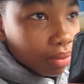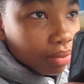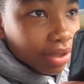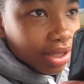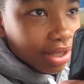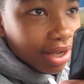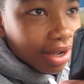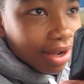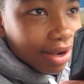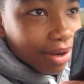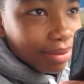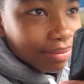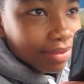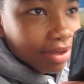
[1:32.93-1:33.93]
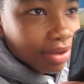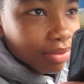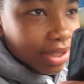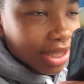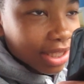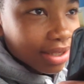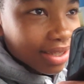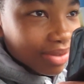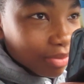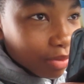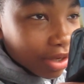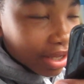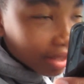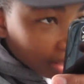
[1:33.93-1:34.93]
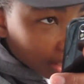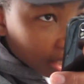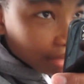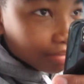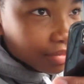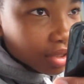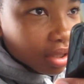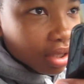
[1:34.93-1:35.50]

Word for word: with the um, with the with, um.